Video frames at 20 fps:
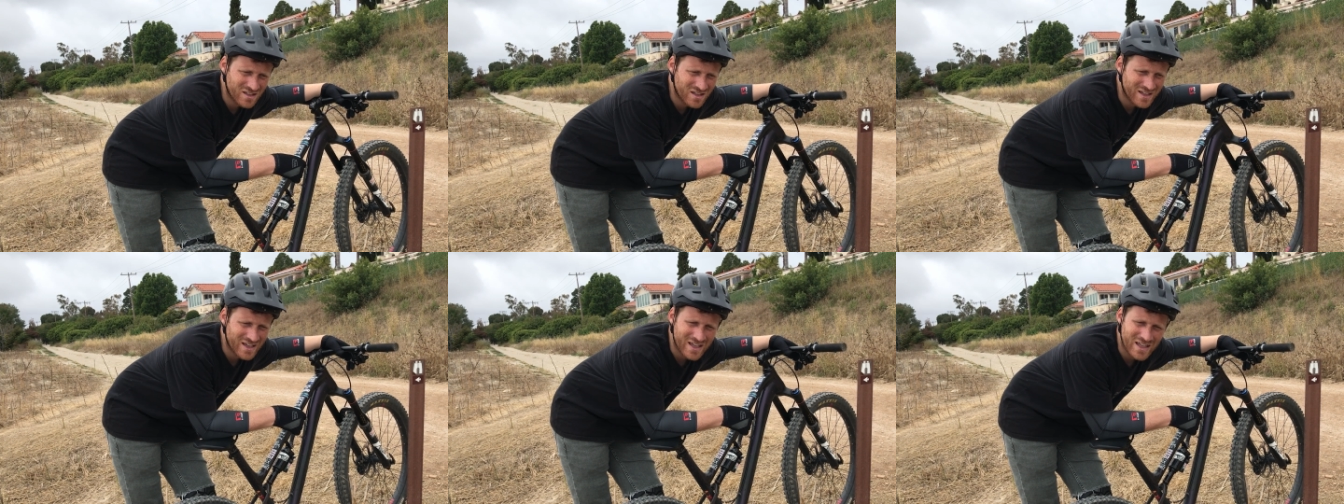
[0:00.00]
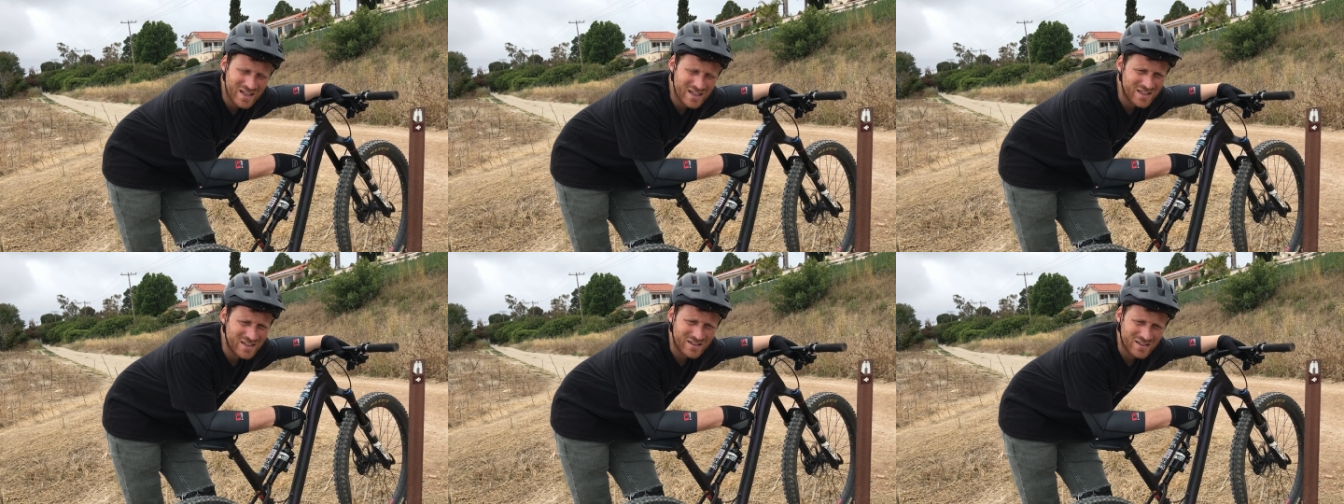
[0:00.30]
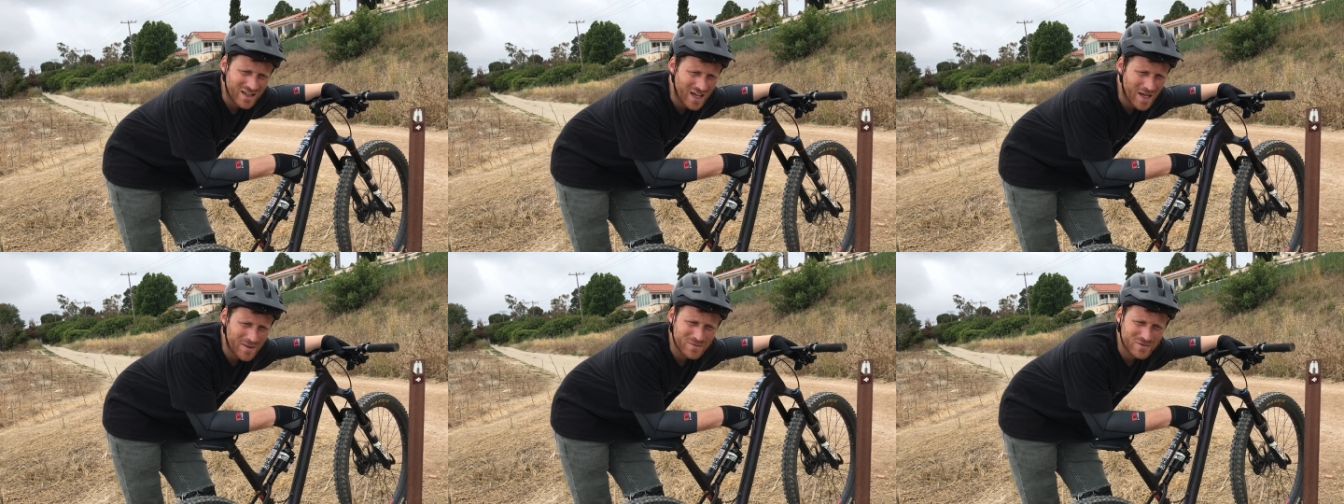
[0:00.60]
hitting
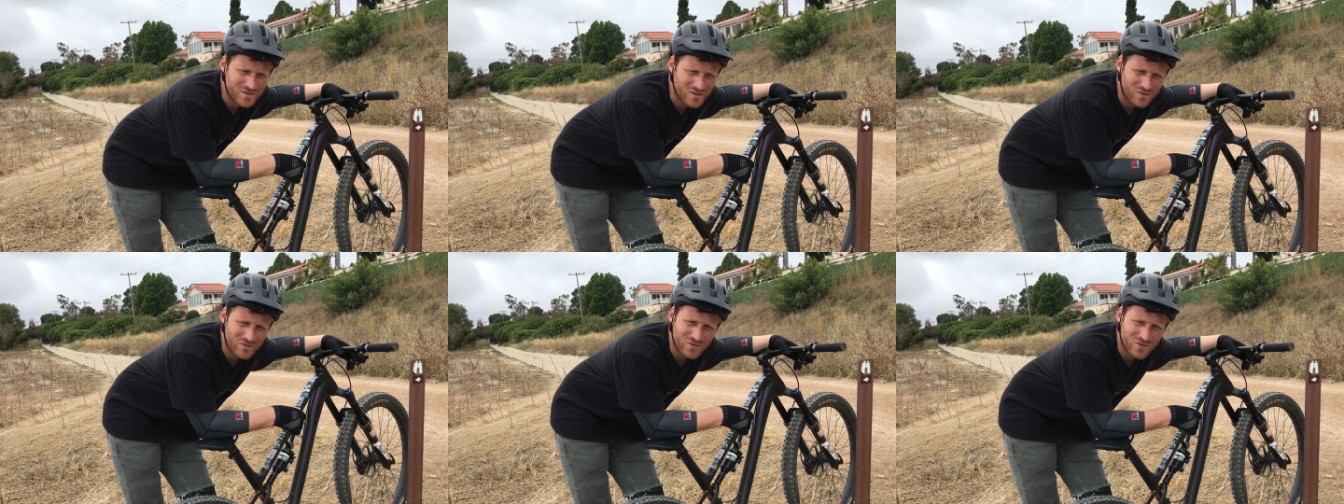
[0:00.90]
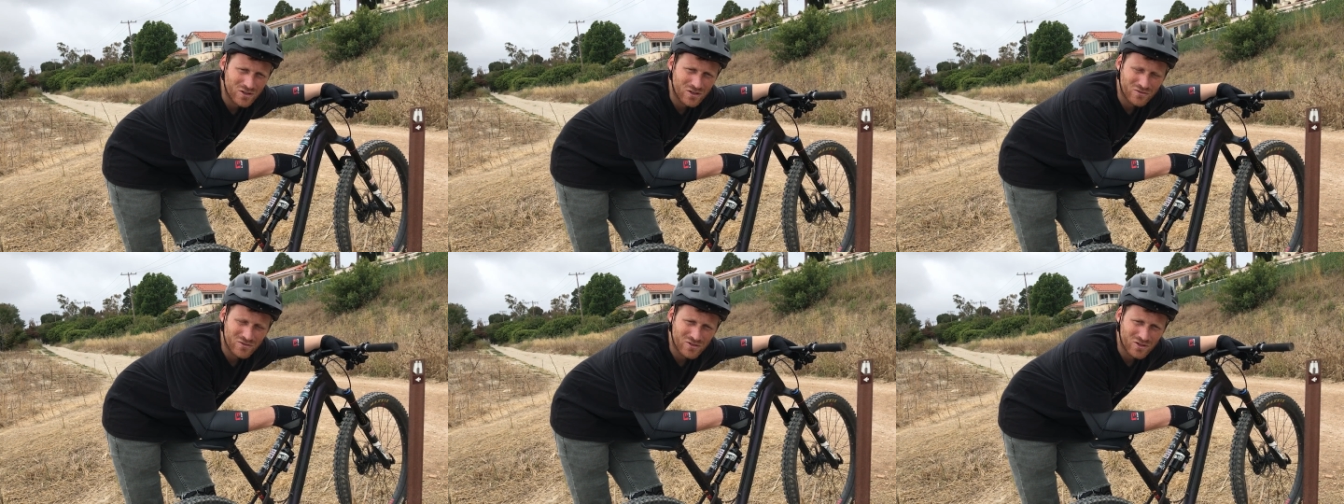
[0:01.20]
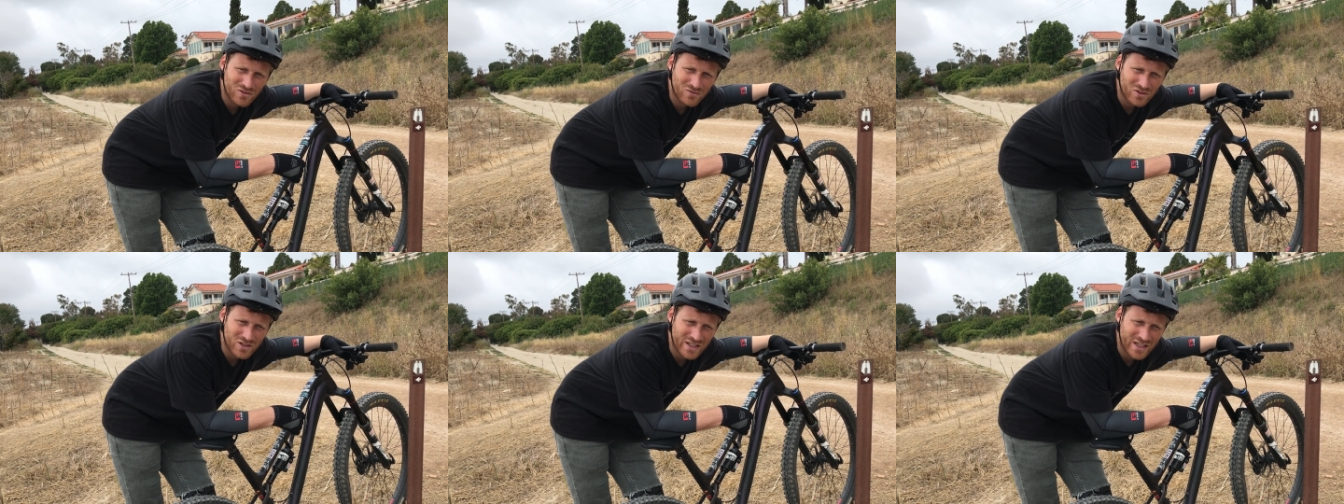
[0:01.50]
laps over and over and
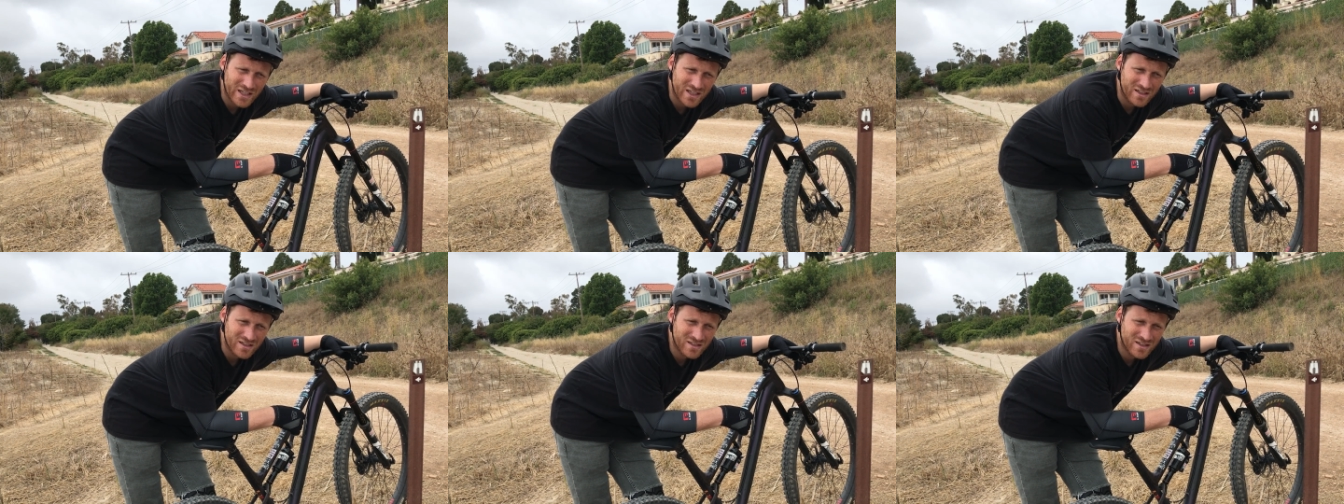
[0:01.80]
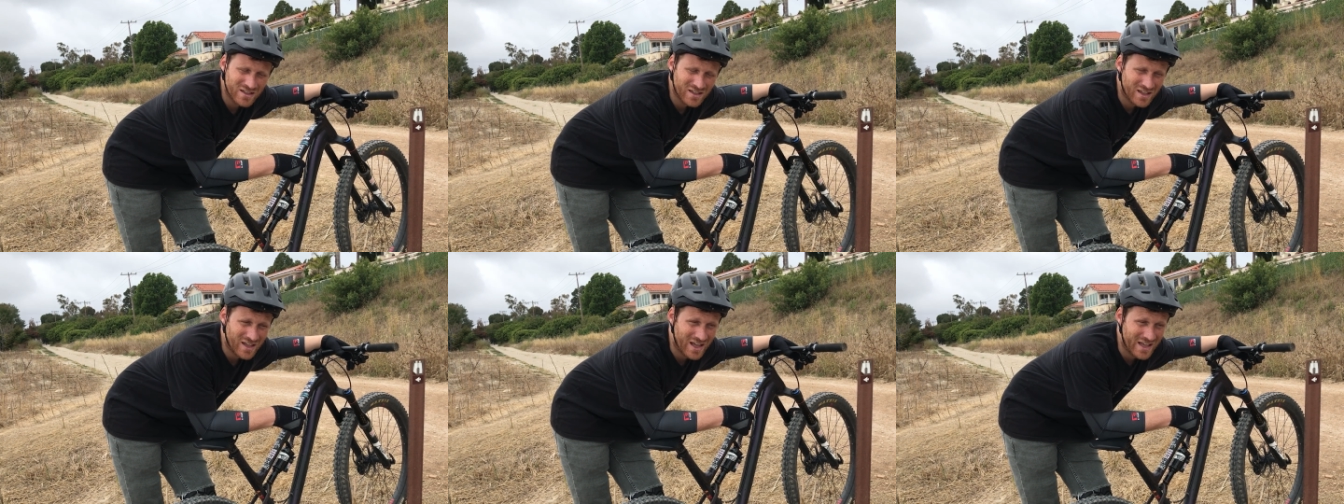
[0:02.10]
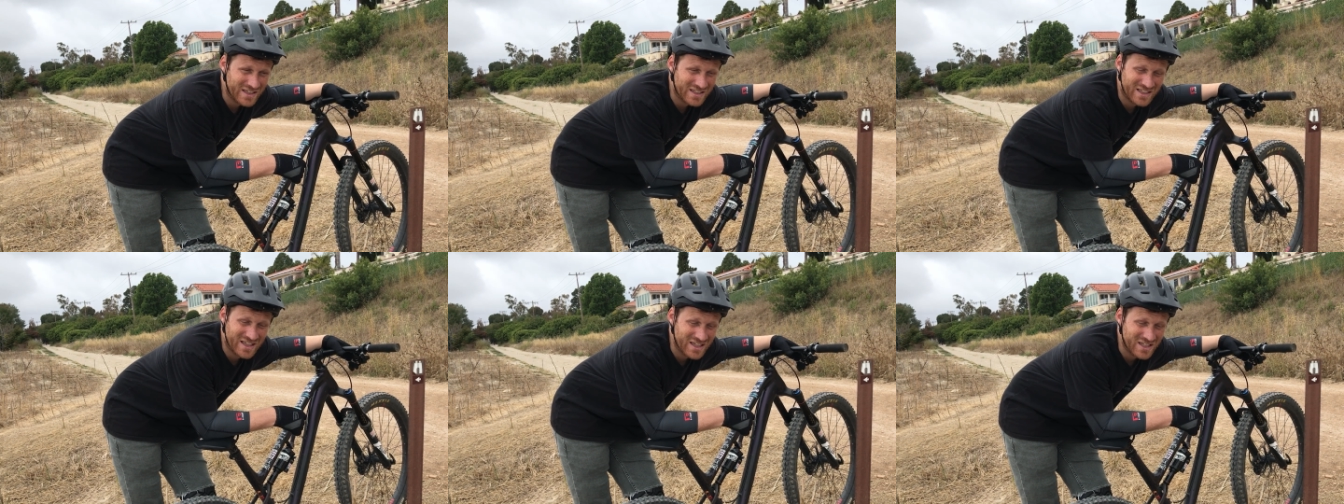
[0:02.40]
over again
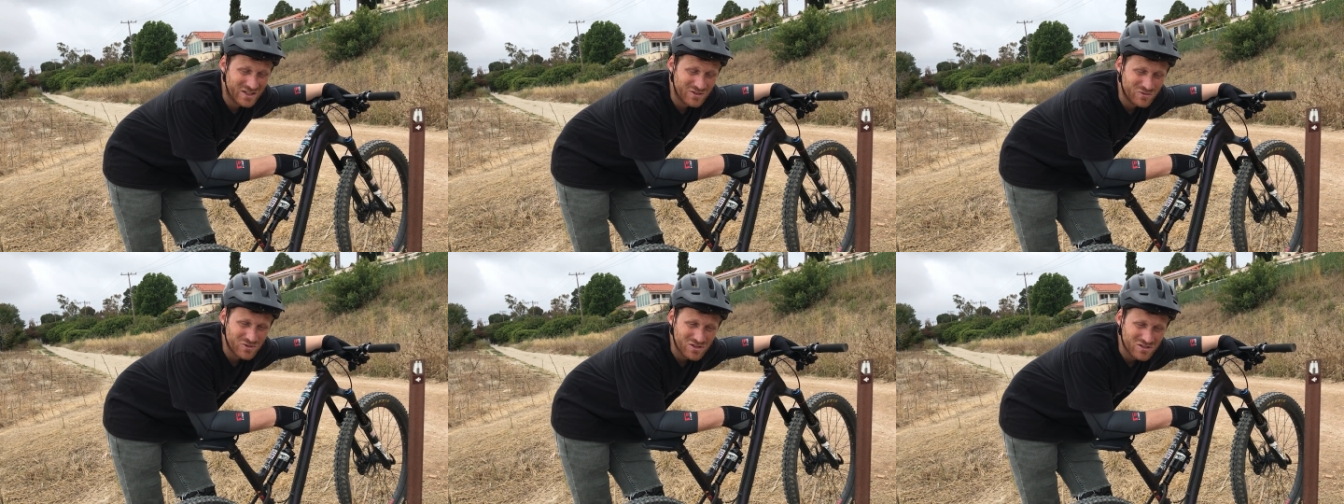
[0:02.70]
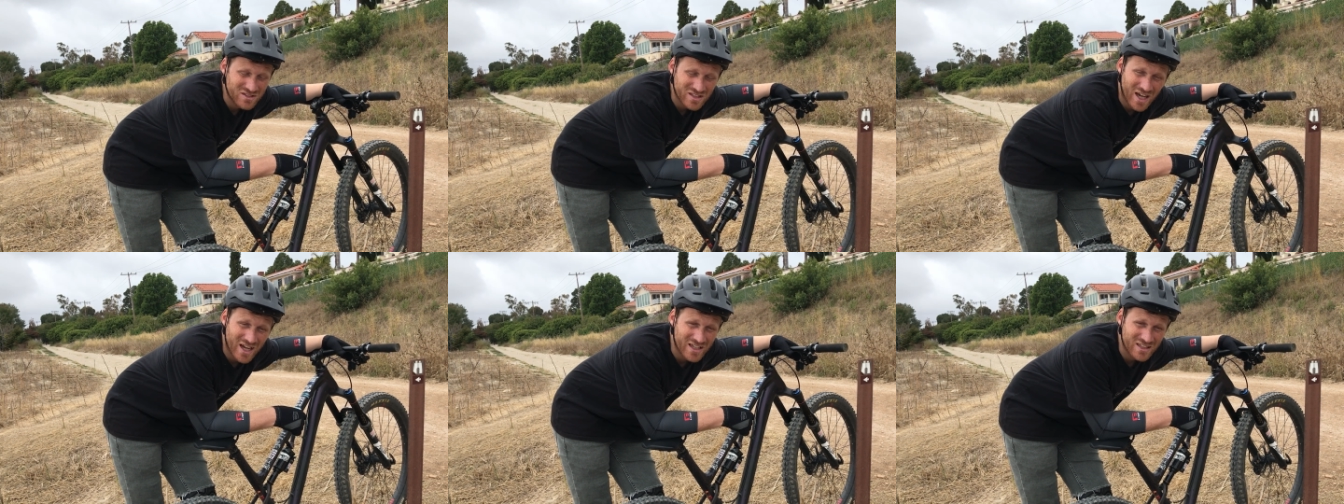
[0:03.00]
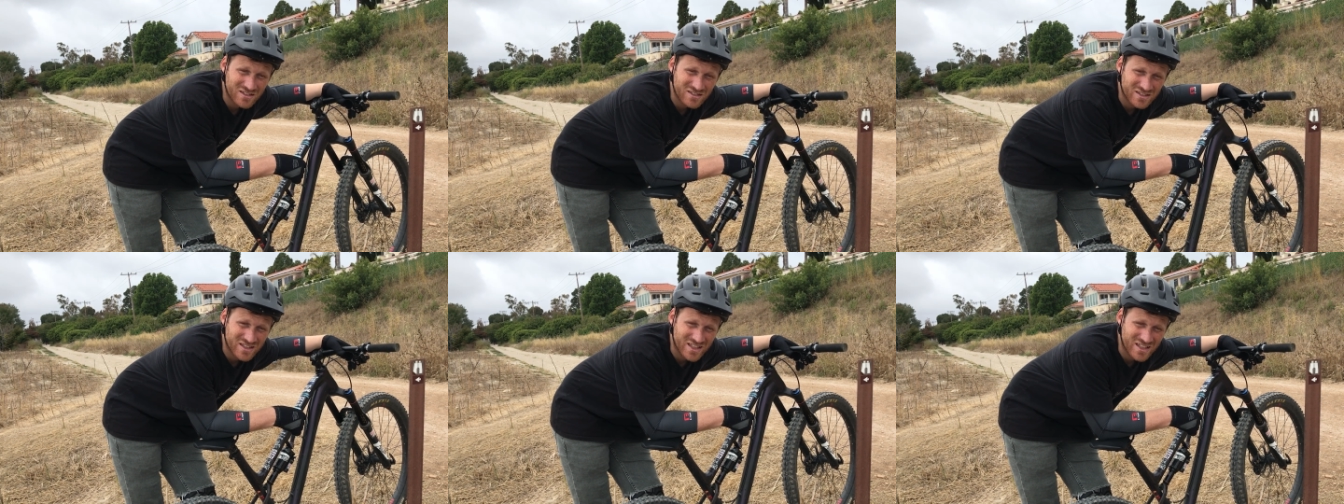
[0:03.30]
and getting real
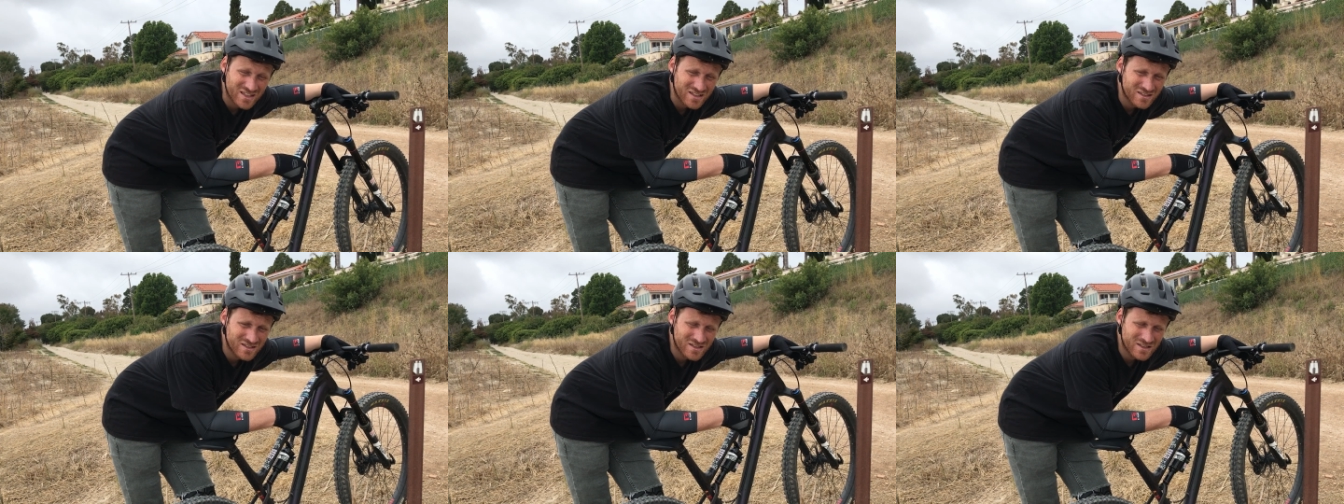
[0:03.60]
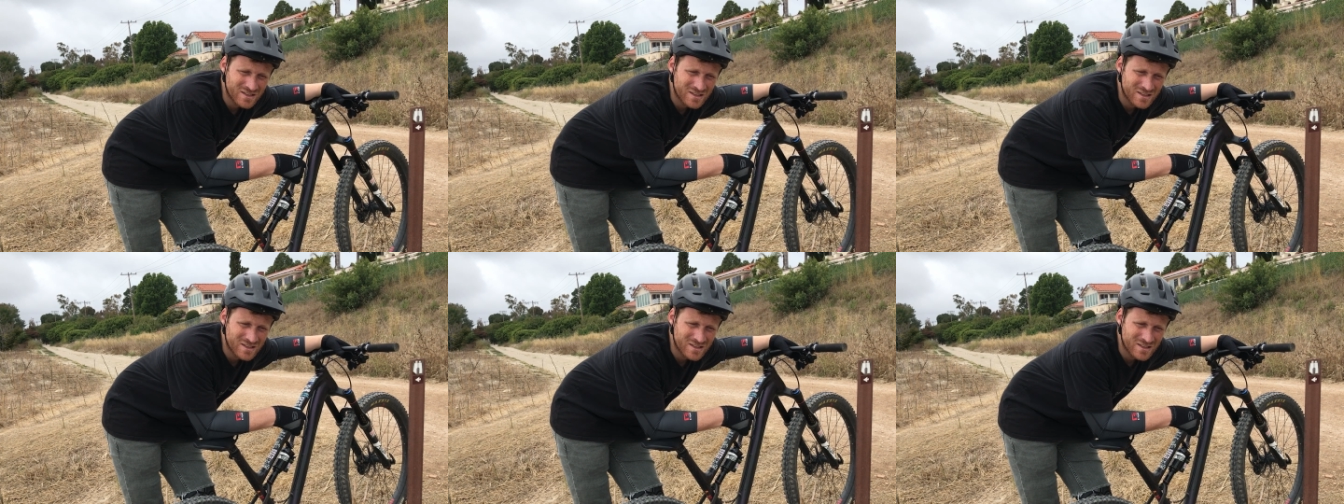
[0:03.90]
tired can.